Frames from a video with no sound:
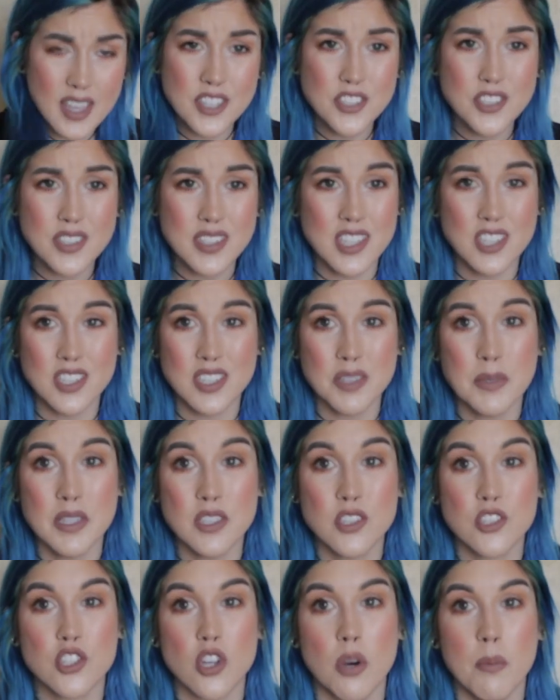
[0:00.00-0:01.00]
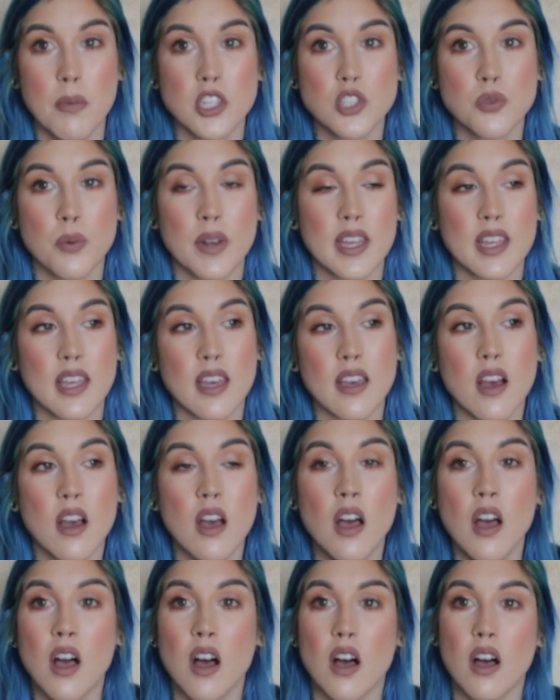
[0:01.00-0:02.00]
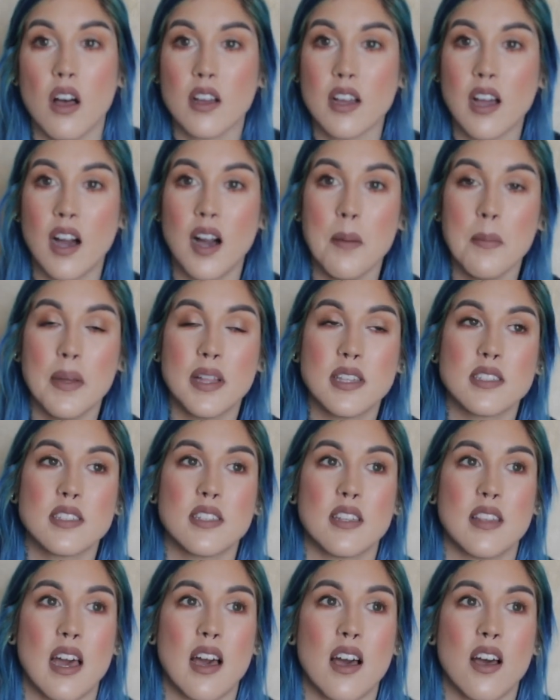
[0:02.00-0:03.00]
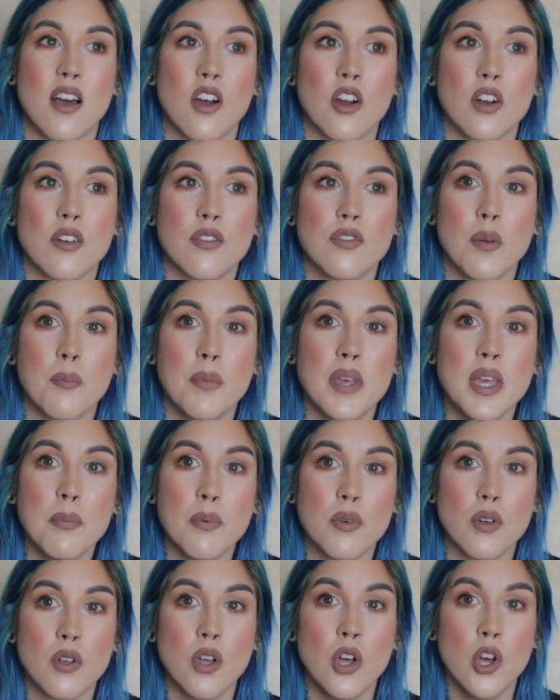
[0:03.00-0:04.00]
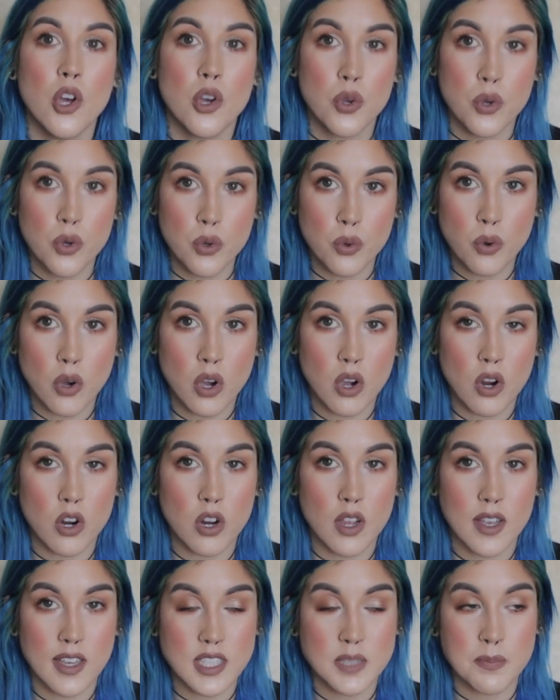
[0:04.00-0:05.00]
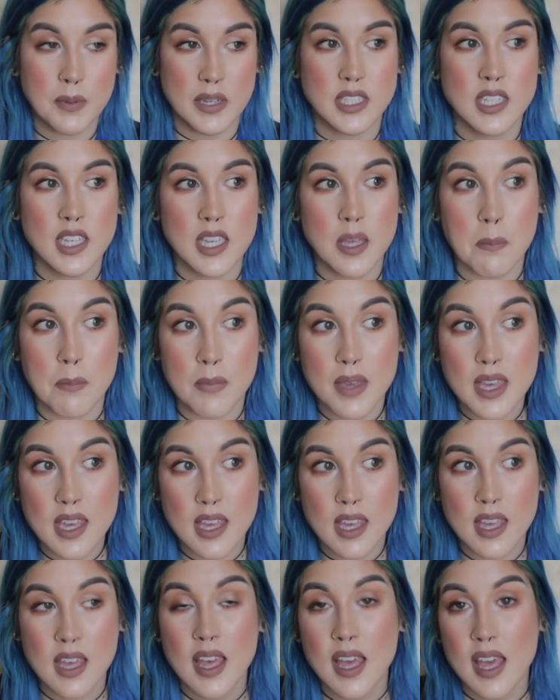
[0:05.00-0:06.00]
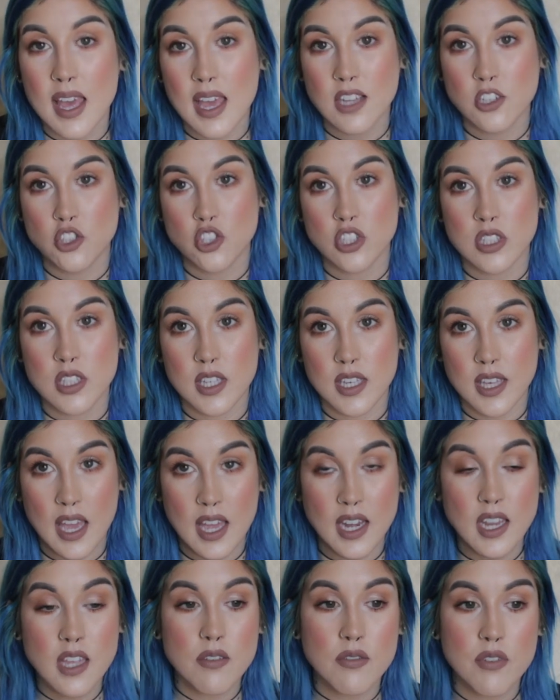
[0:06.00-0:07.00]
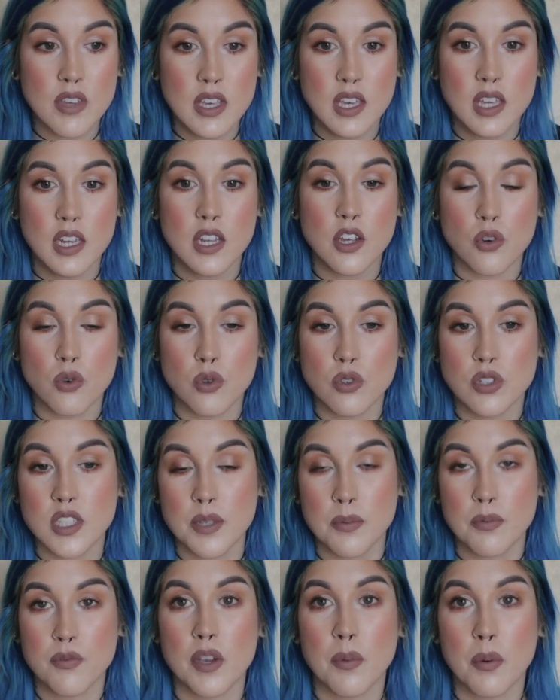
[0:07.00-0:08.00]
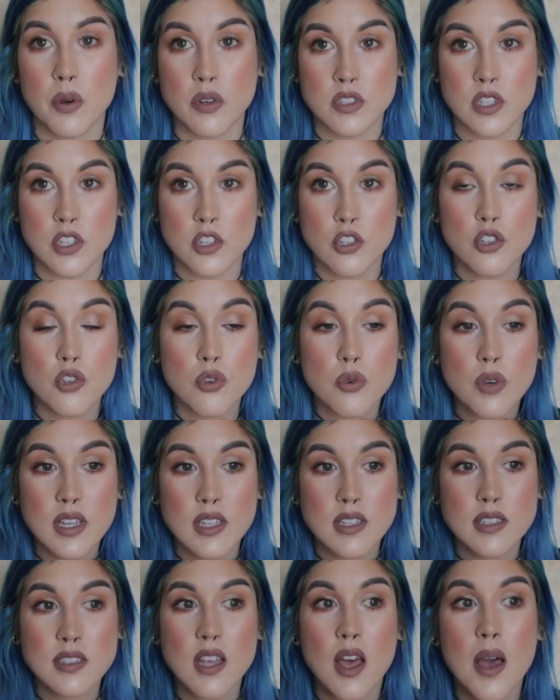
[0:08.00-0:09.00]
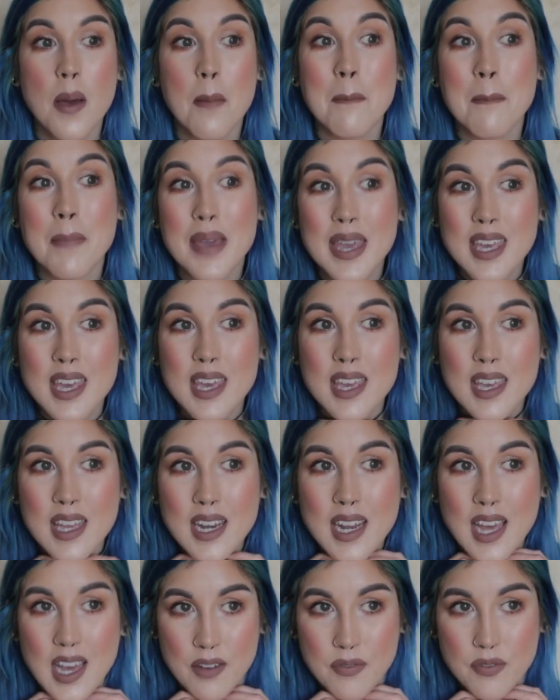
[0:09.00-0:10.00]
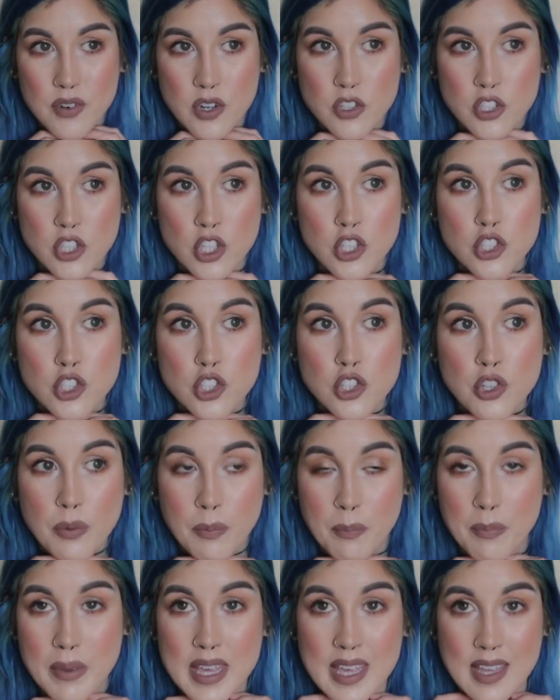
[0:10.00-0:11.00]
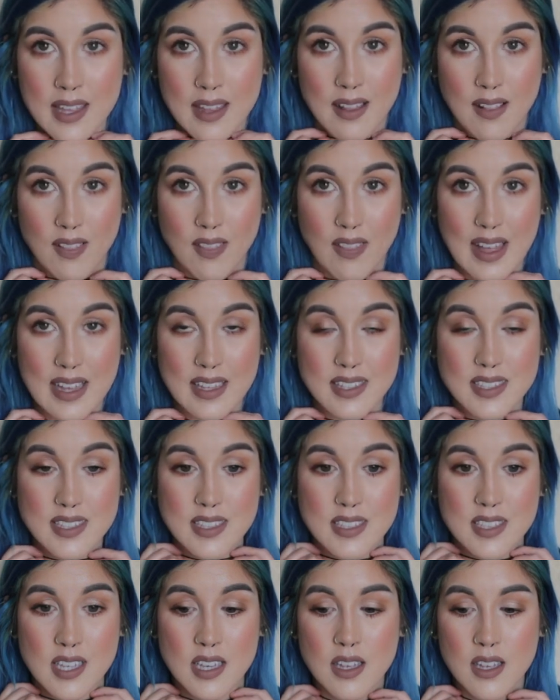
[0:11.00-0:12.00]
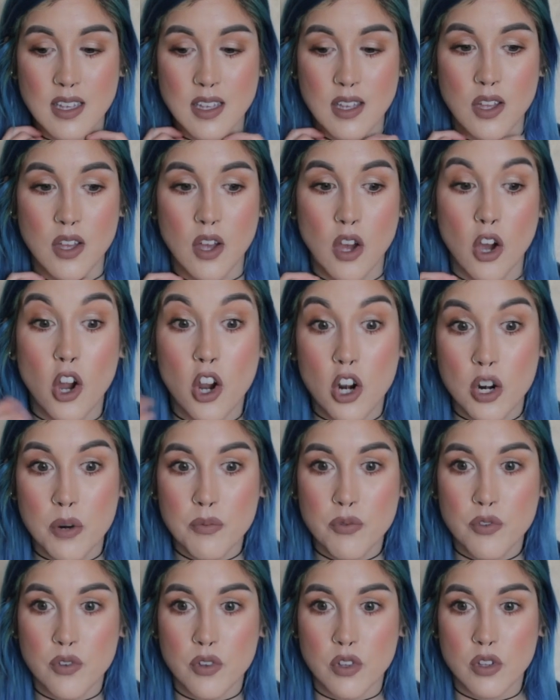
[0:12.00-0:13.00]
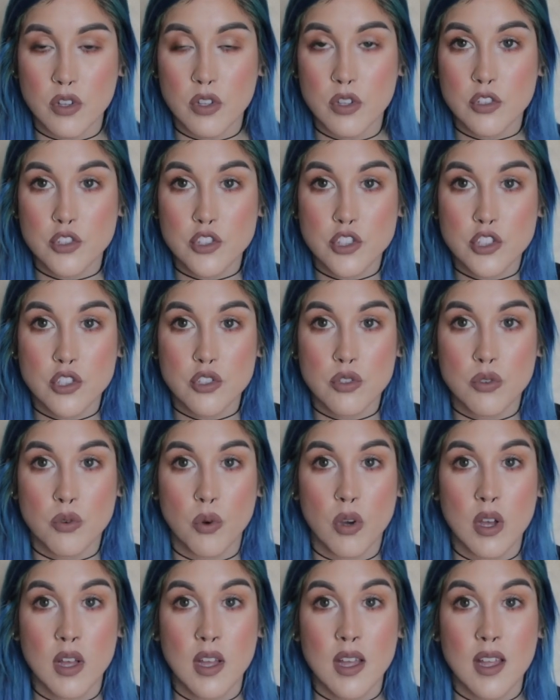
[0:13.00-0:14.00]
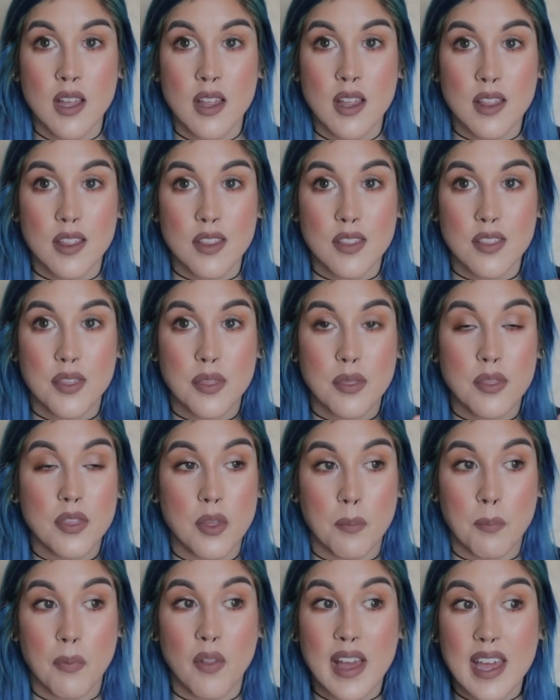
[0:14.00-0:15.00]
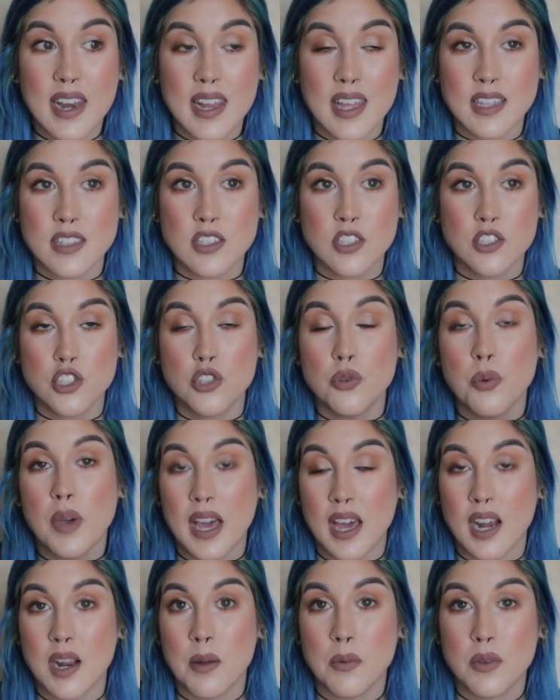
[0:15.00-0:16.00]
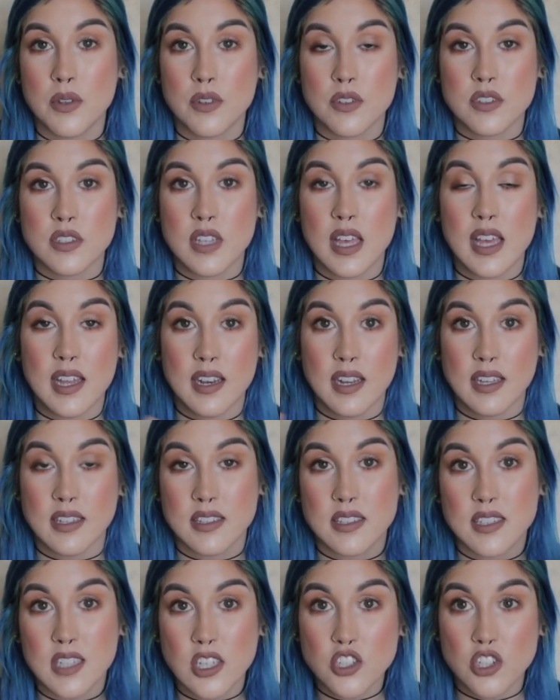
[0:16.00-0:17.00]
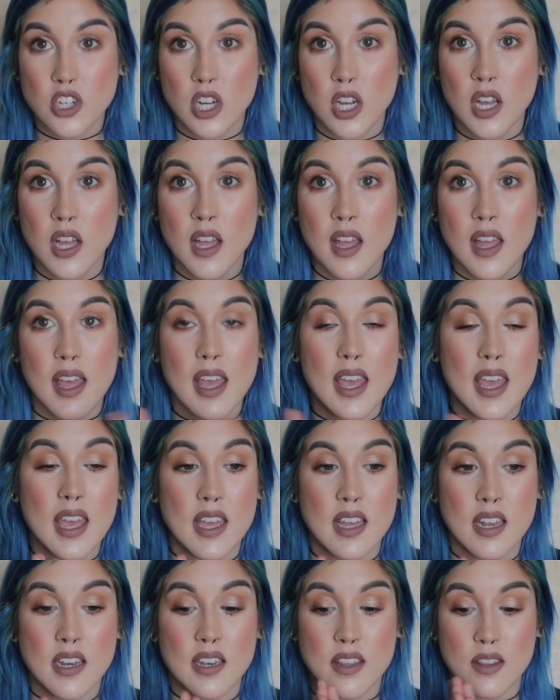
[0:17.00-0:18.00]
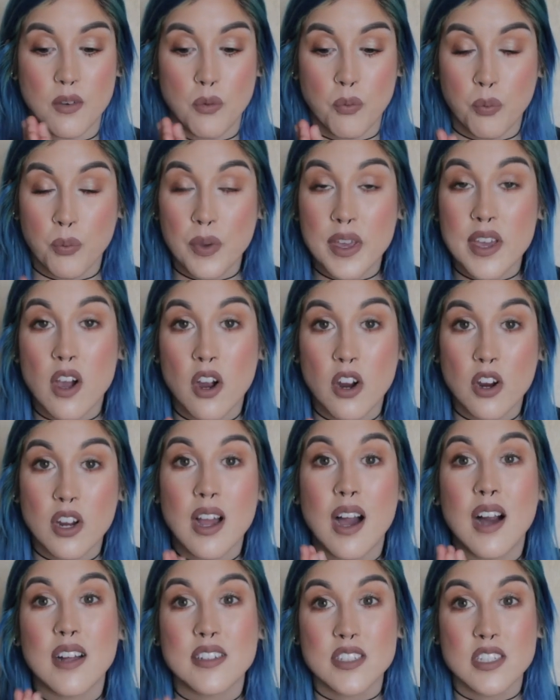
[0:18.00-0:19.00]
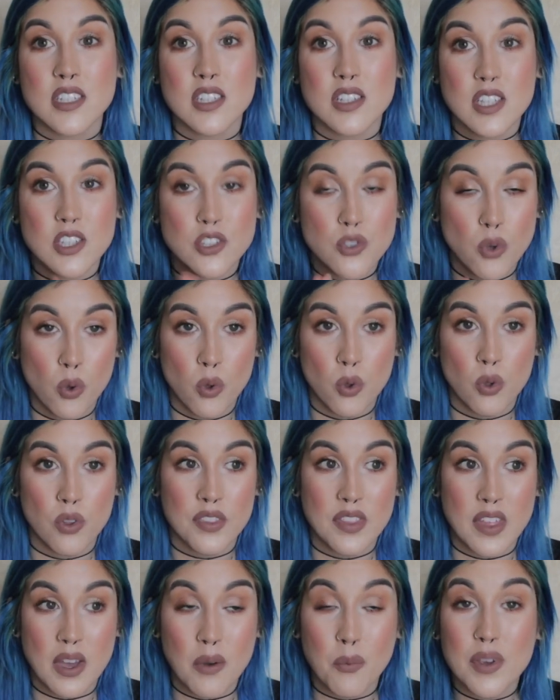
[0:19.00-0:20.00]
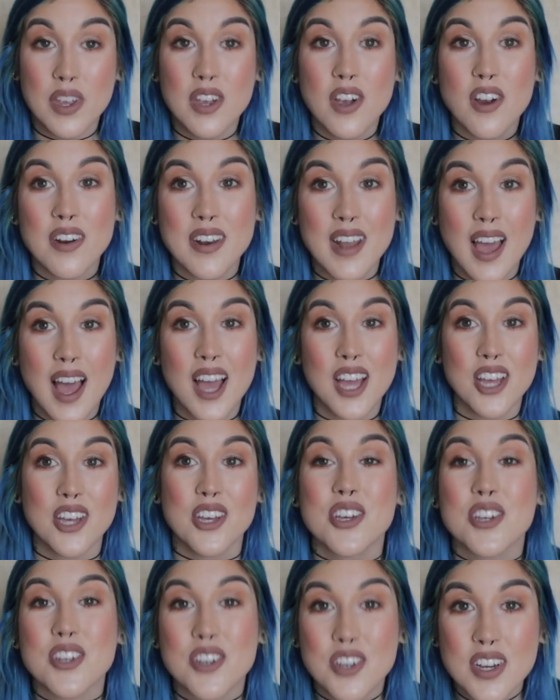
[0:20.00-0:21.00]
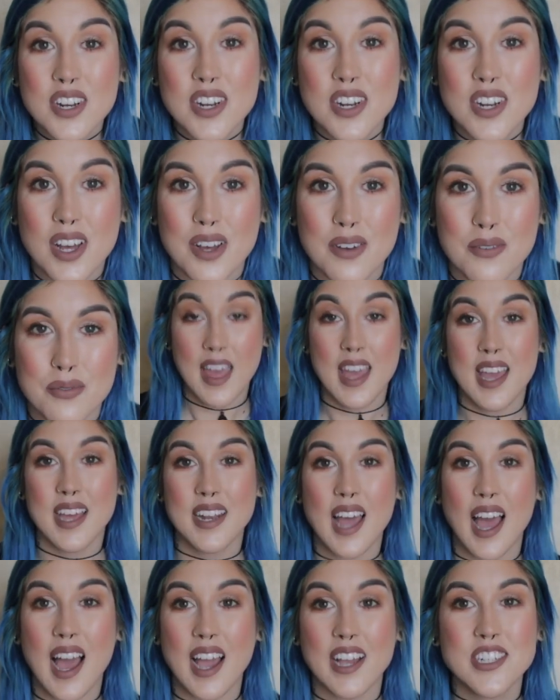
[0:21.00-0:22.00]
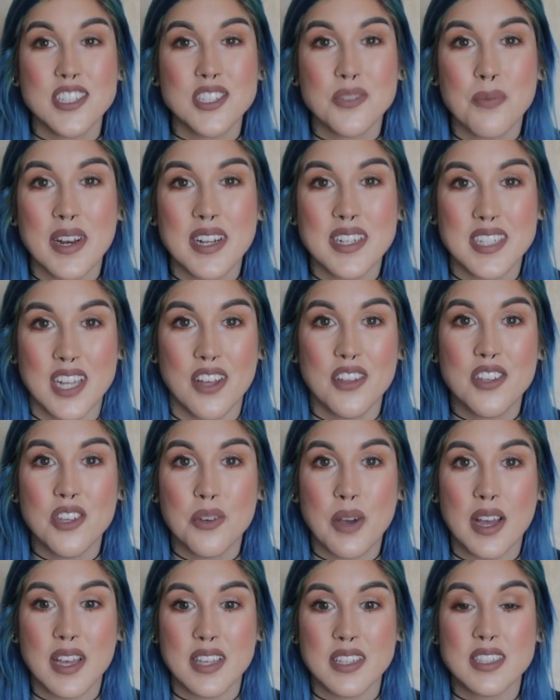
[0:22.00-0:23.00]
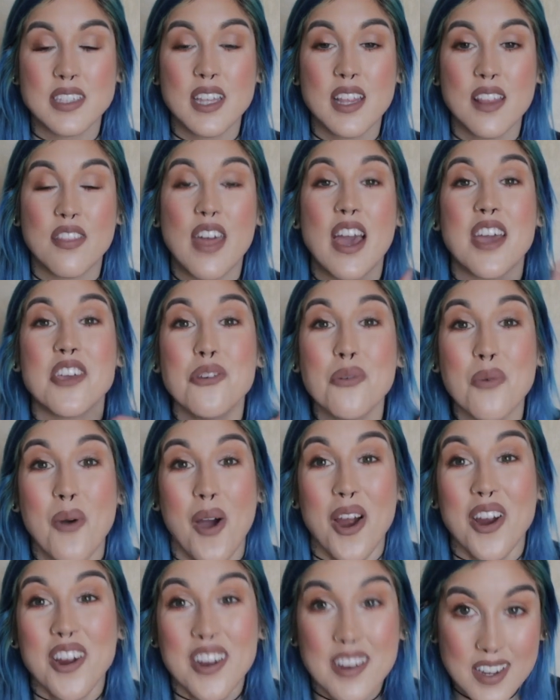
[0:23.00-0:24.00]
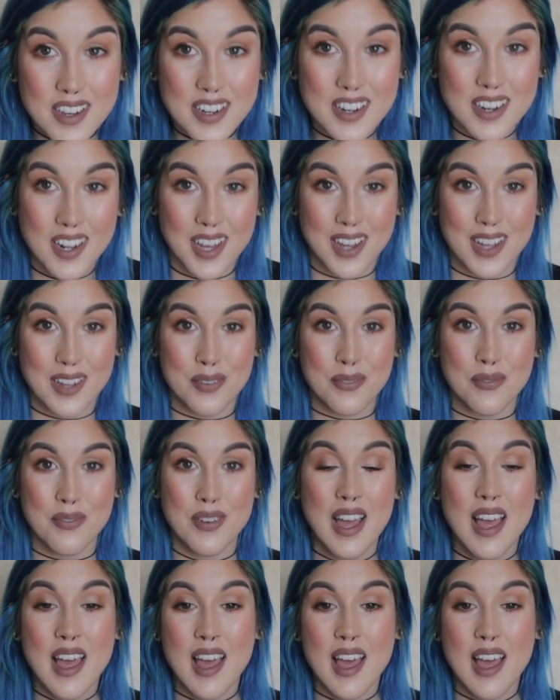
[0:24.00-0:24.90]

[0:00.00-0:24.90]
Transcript: It just kills me so much when I get comments that are from people who are expecting me and just like any vegan and cruelty-free person who is making an effort to be less harmful to the planet, to animals, and etc. And we are constantly told that we are not good enough. And I just want to tell you guys that you are good enough.